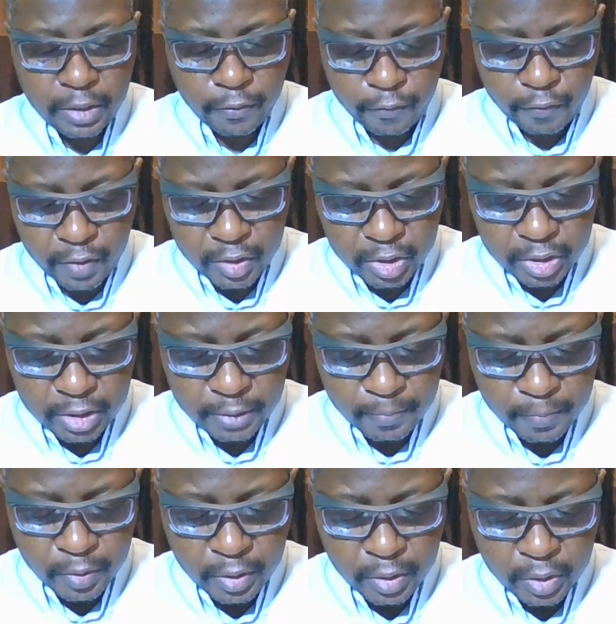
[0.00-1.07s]
different.
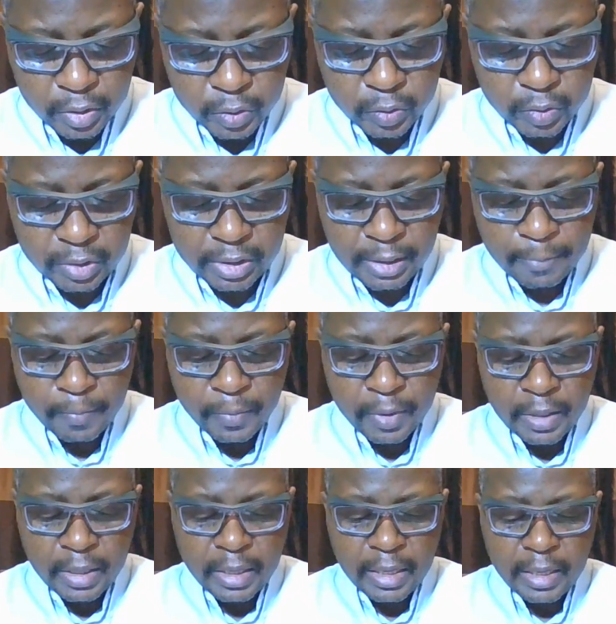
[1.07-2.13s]
So you see,
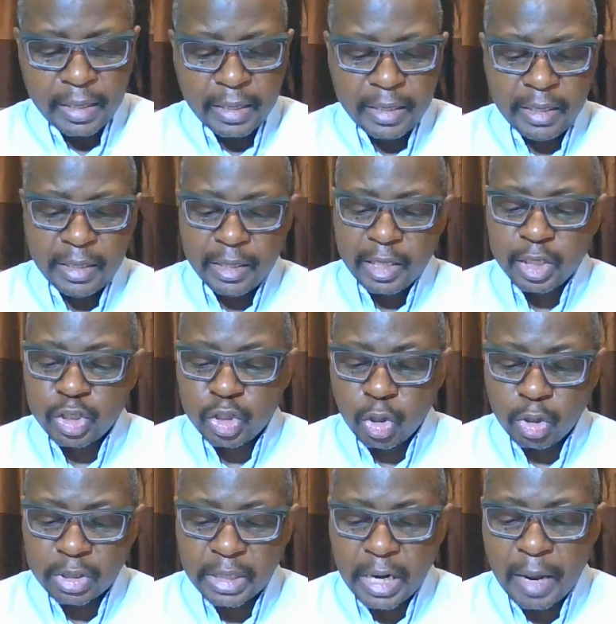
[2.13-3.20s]
in the
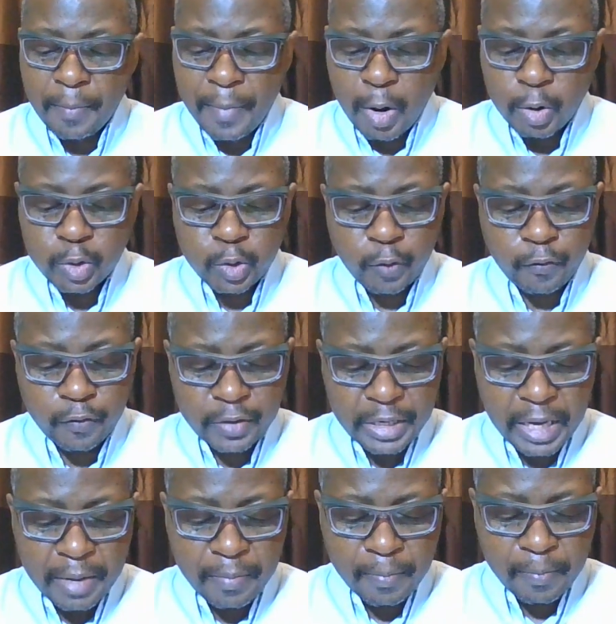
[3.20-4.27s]
short amount of
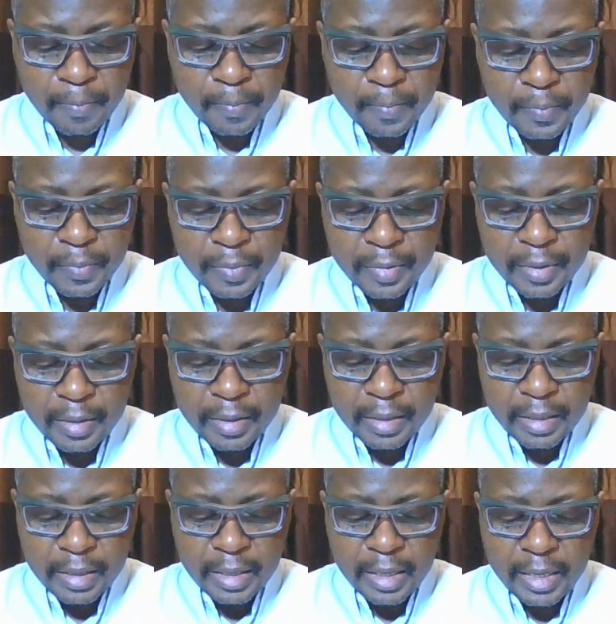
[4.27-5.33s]
time
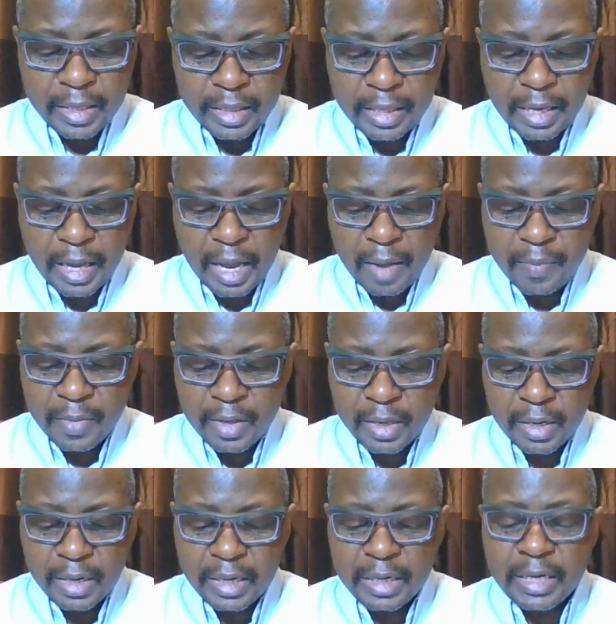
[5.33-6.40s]
in the army,
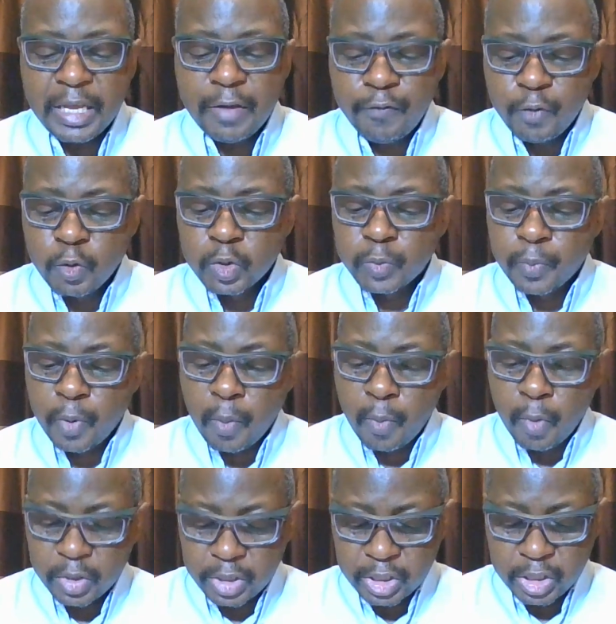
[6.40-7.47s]
David was
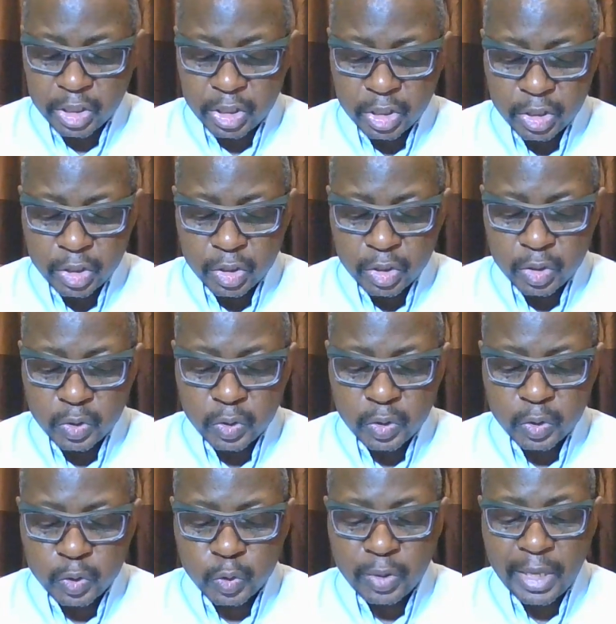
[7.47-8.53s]
promoted
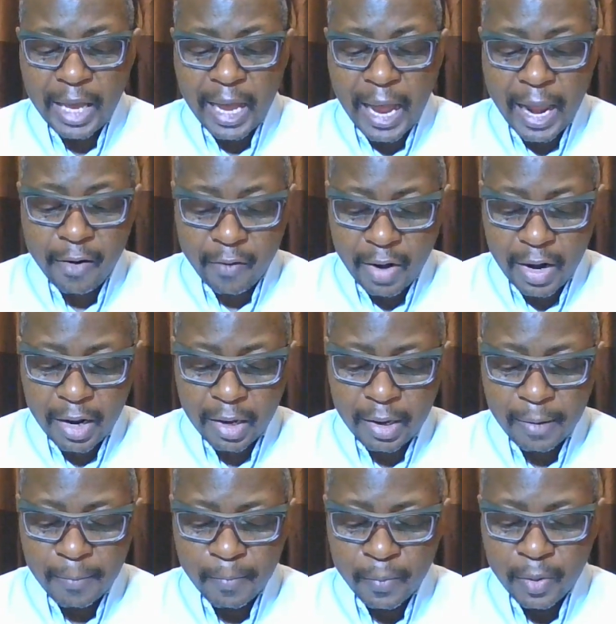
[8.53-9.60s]
to the high
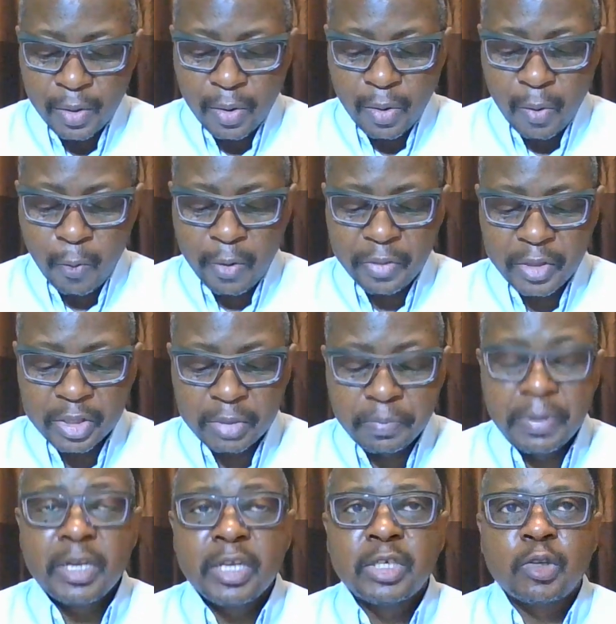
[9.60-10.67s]
rank. When the
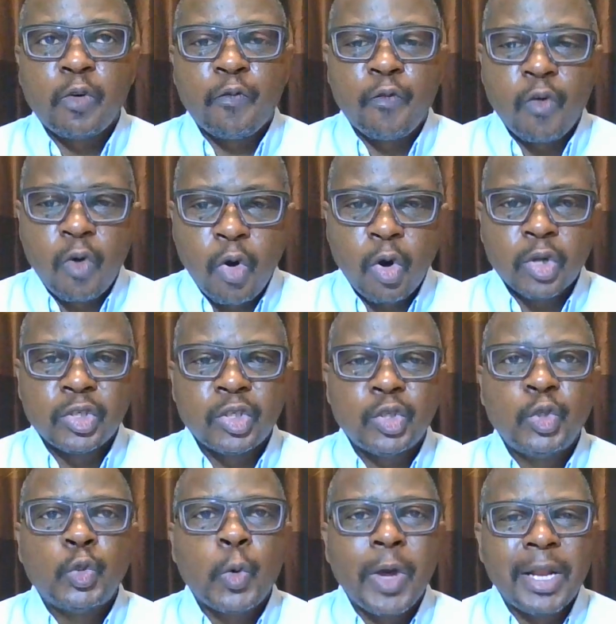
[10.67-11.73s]
Spirit of
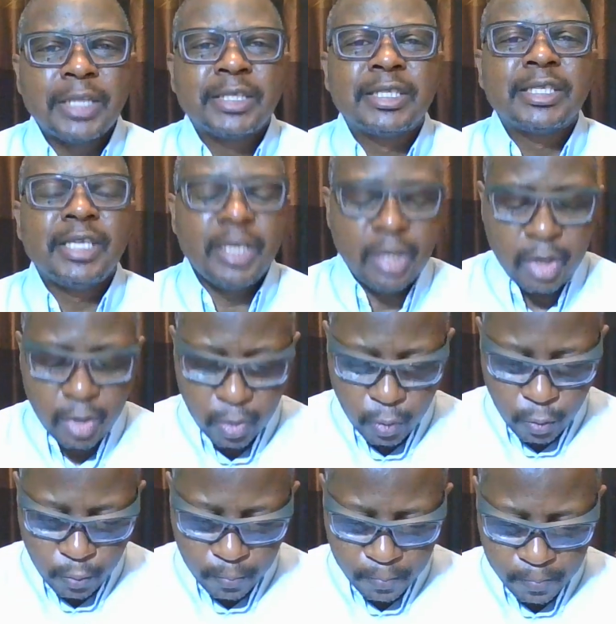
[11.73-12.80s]
God dwells in
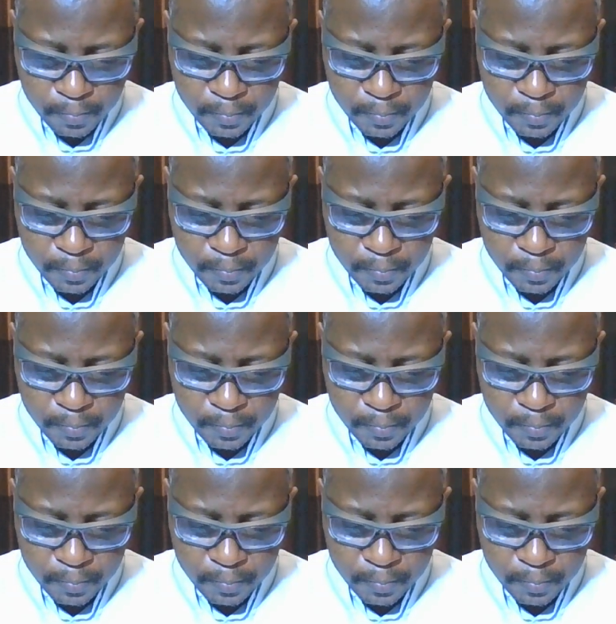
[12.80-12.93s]
you,